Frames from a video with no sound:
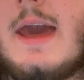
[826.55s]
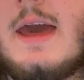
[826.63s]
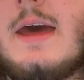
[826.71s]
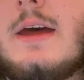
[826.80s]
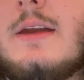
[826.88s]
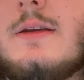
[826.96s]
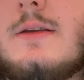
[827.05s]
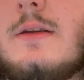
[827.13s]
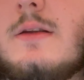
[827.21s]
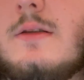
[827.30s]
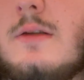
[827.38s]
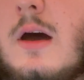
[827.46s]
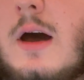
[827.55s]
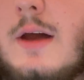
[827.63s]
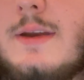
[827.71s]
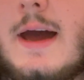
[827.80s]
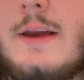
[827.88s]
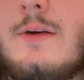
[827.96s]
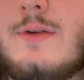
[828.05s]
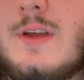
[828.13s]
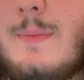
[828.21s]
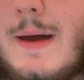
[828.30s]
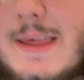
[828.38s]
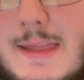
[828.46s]
and
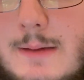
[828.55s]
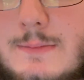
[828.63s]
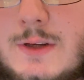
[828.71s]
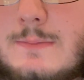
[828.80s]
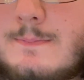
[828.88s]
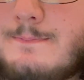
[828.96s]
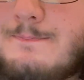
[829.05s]
diagnosis by symptom.